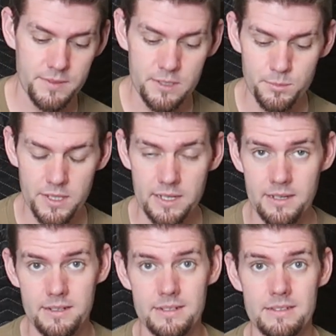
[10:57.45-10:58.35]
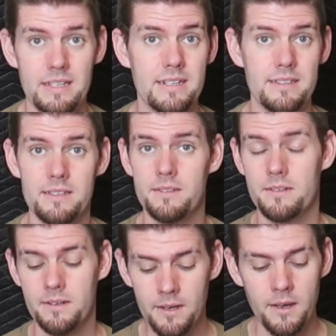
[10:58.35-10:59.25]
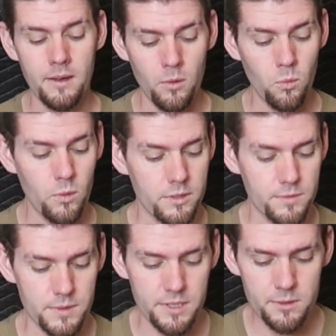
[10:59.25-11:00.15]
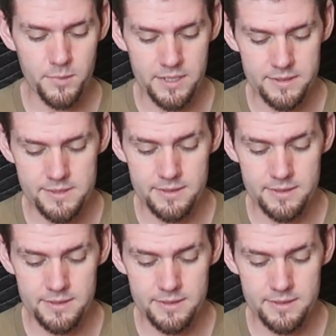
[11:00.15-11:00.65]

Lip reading: coupon and a lot of the other wonderful coupons.